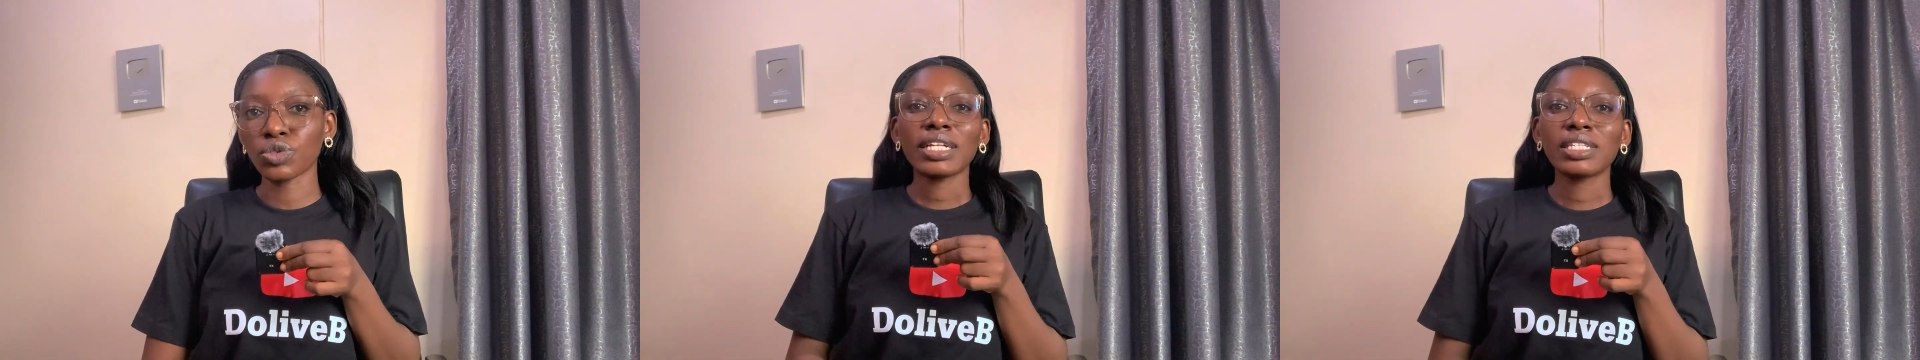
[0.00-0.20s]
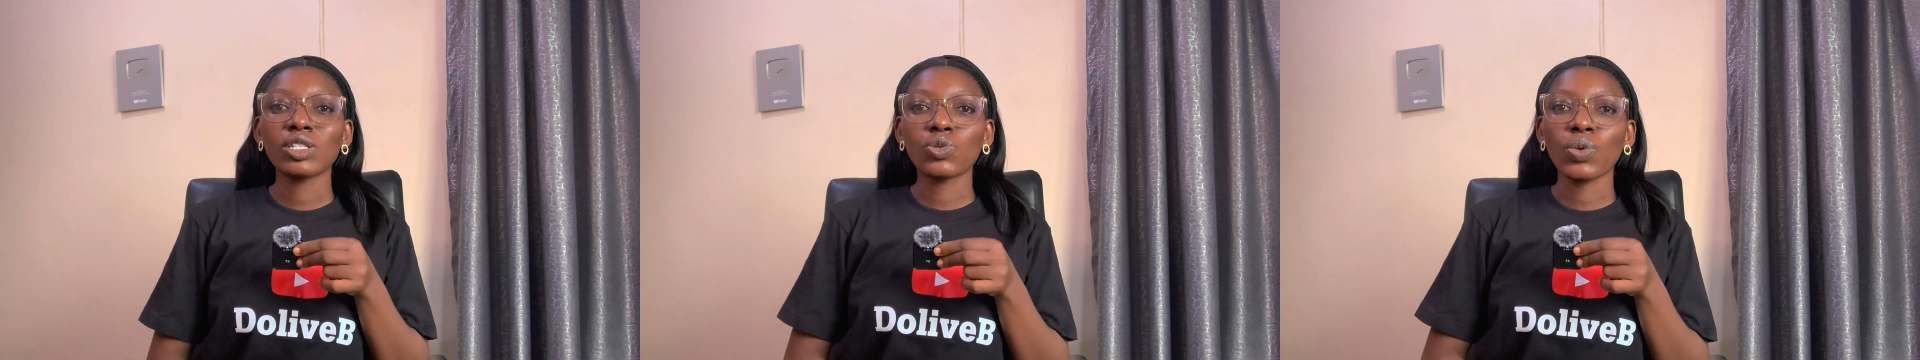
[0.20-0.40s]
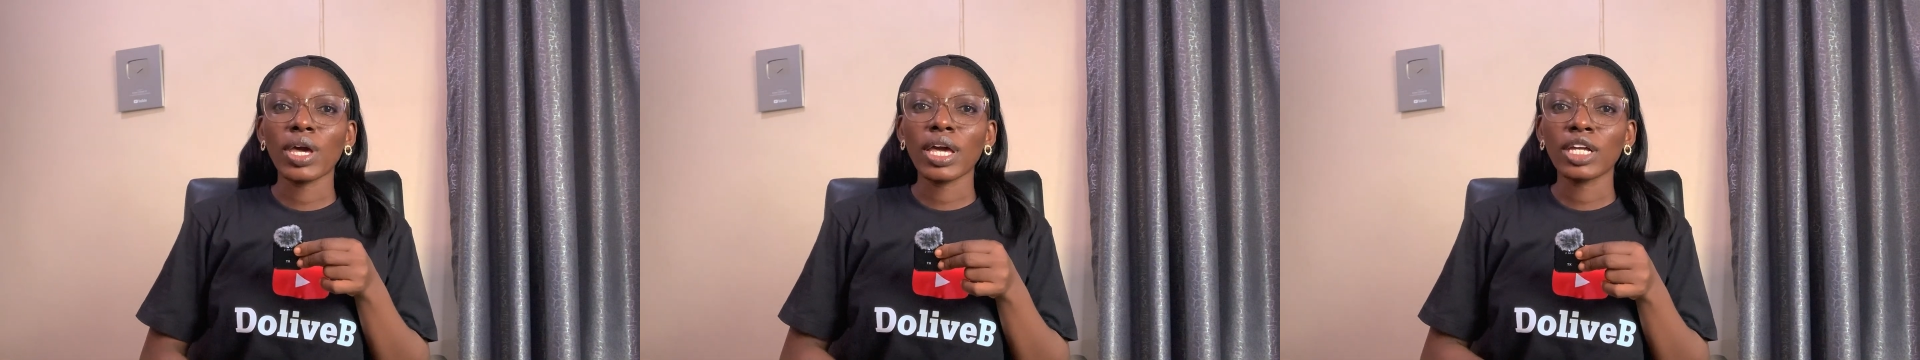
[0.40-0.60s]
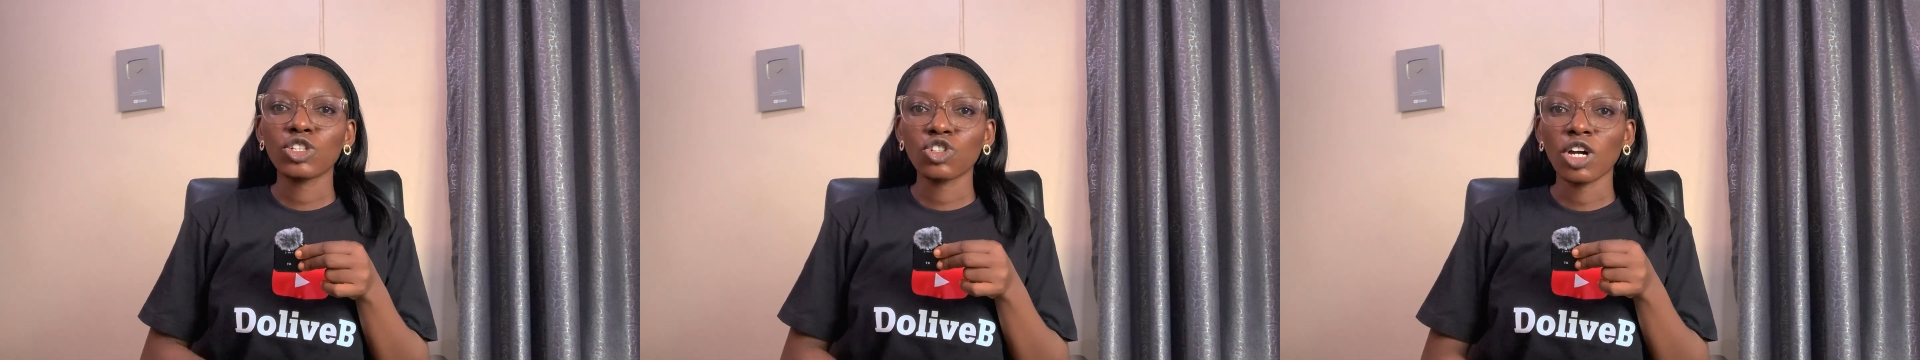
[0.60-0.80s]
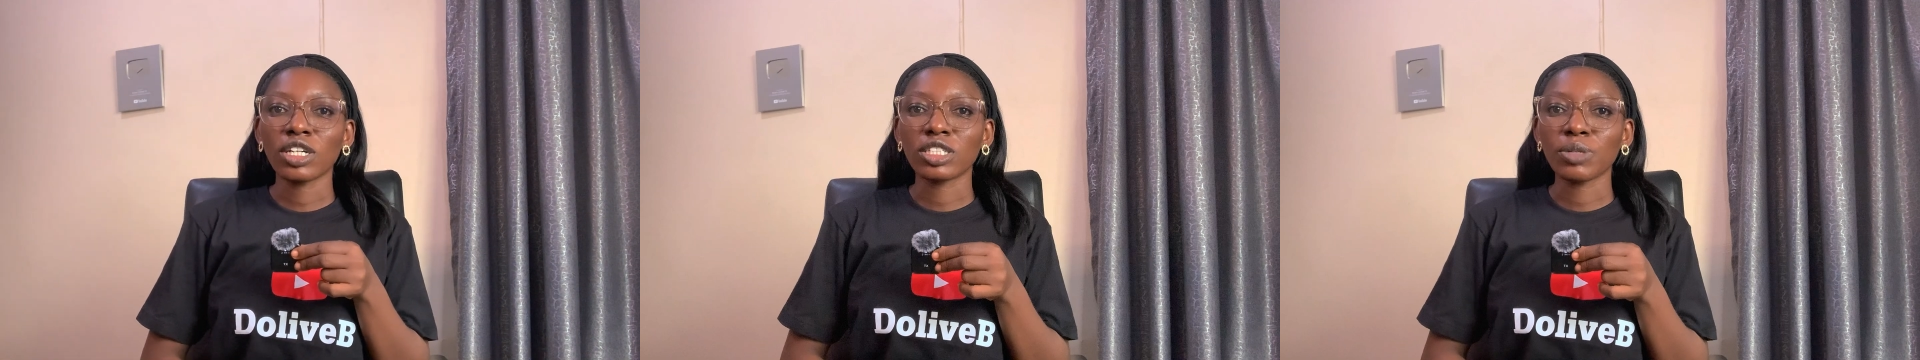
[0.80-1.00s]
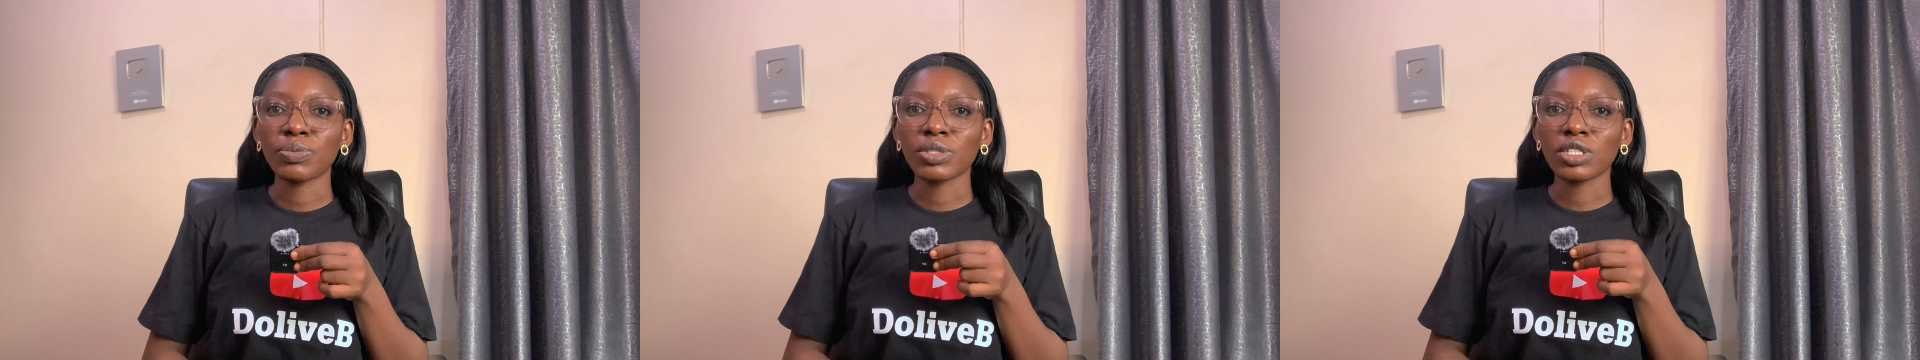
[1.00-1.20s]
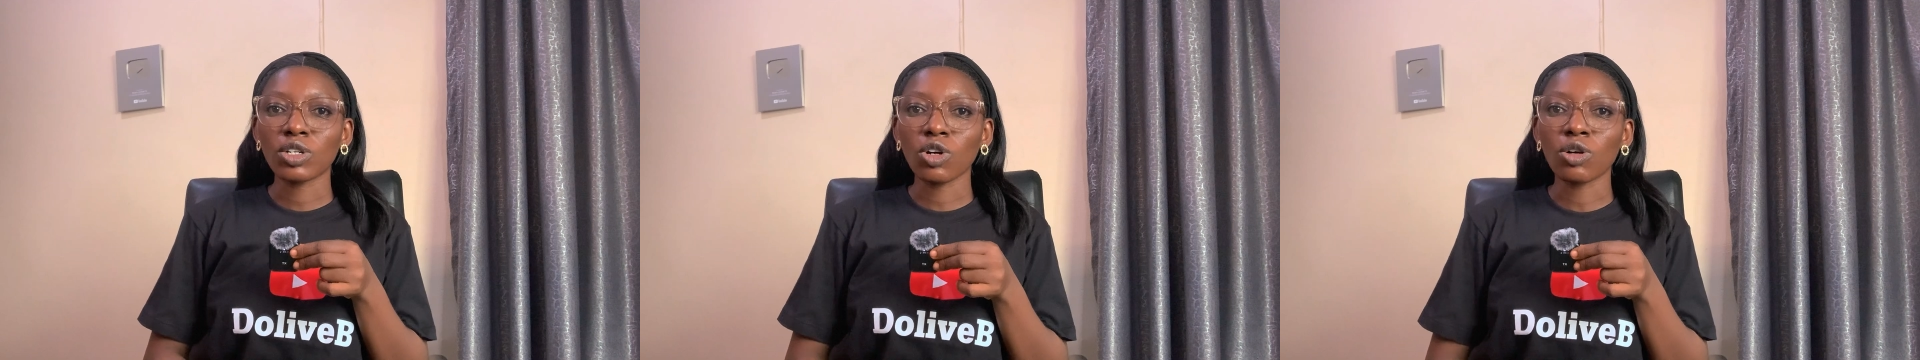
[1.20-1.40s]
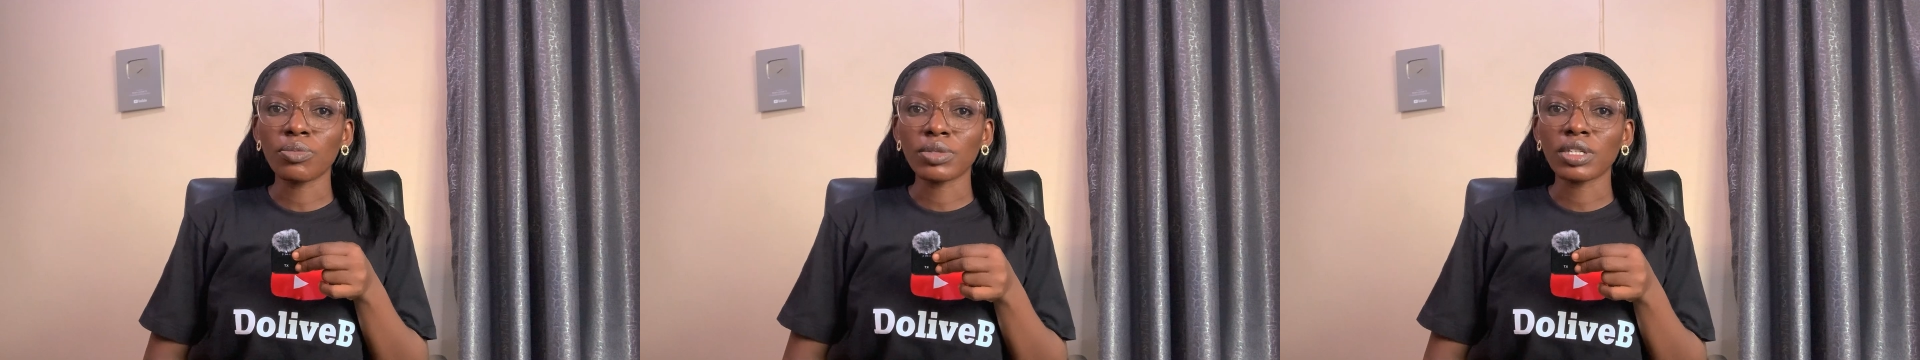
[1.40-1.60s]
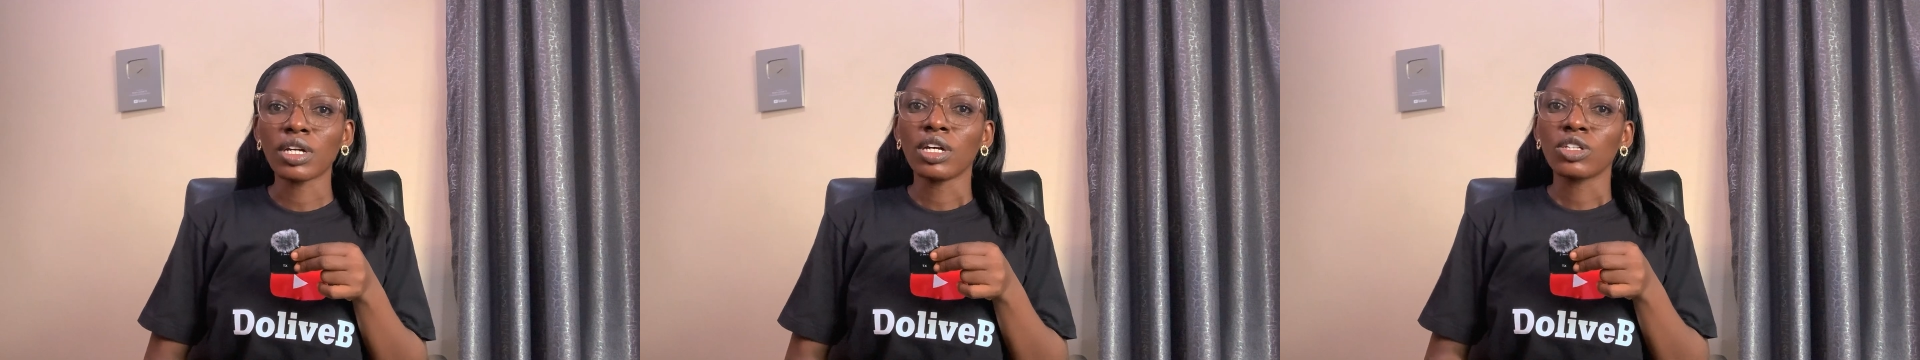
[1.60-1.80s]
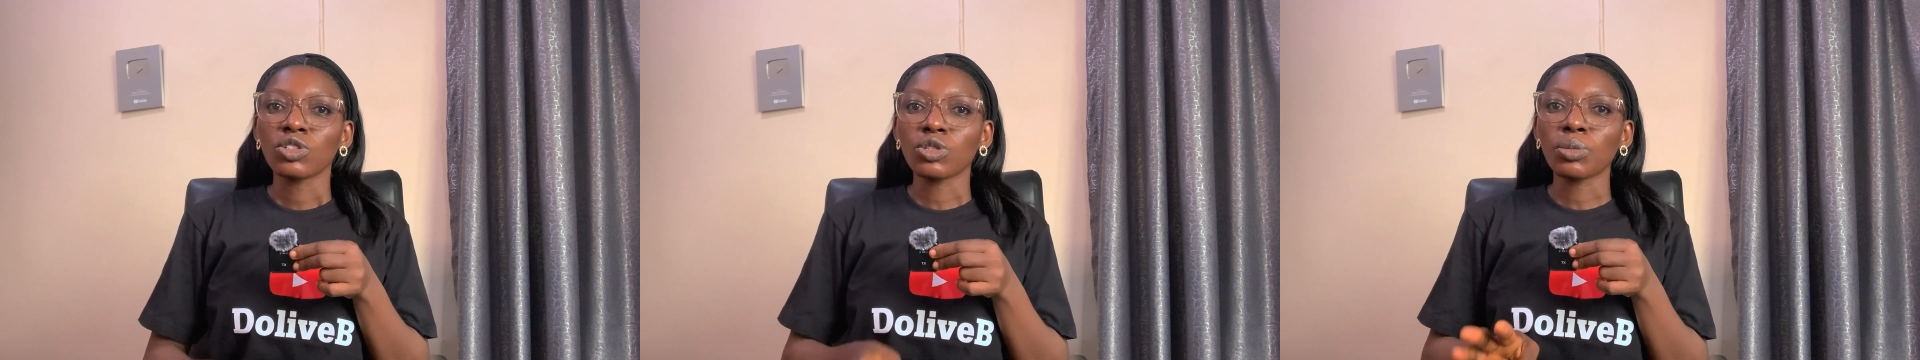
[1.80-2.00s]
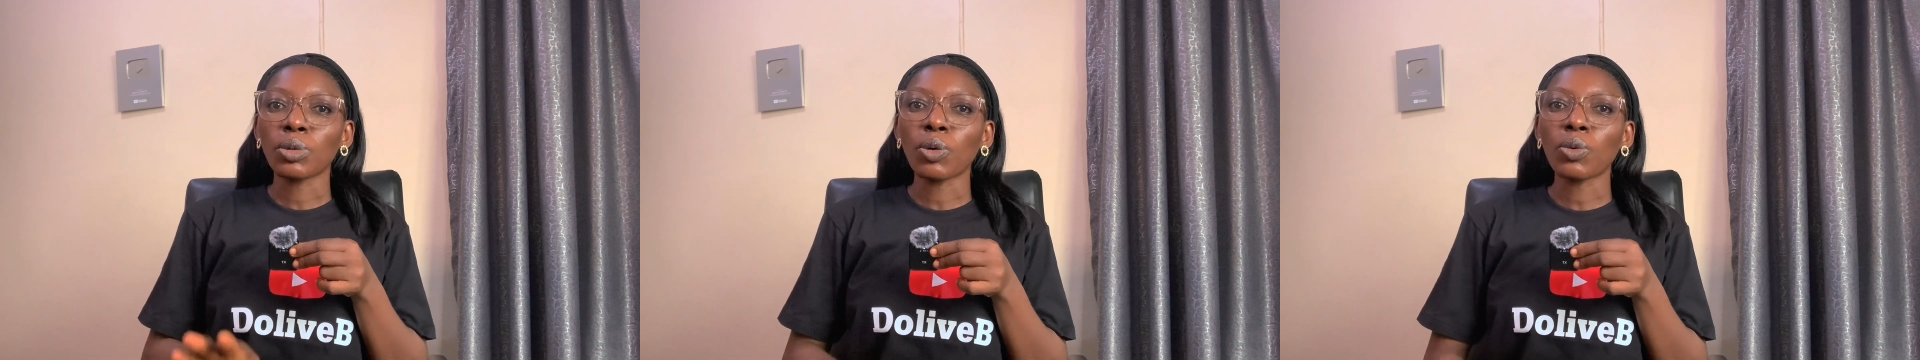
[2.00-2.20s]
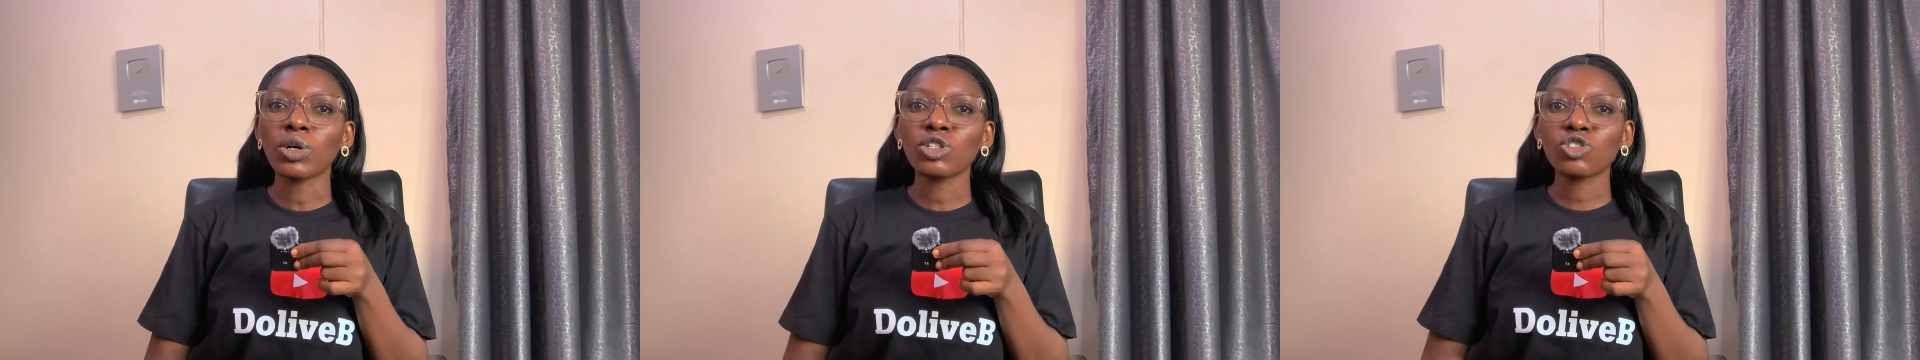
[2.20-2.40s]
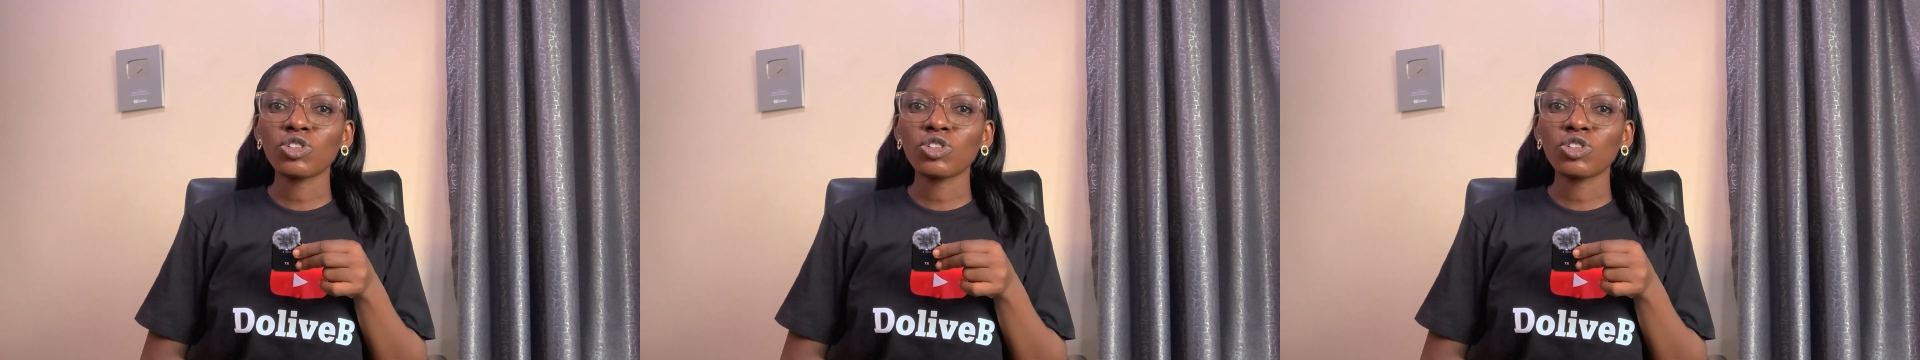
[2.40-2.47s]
That is where ChatGPT comes in. So number one